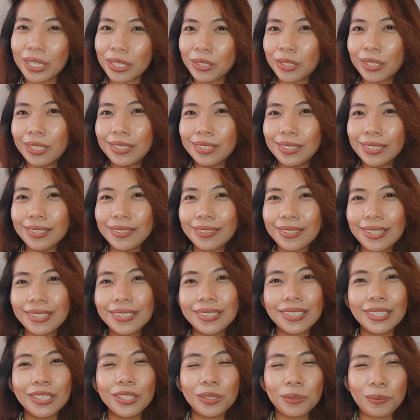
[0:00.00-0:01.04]
changing this
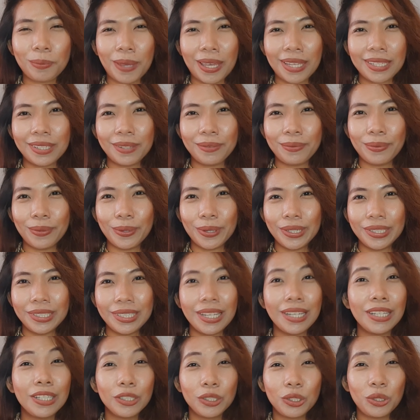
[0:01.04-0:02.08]
into passive voice,
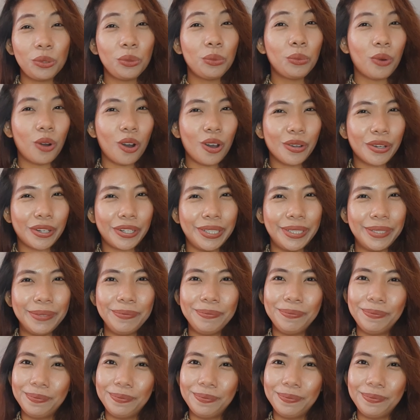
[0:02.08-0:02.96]
to water.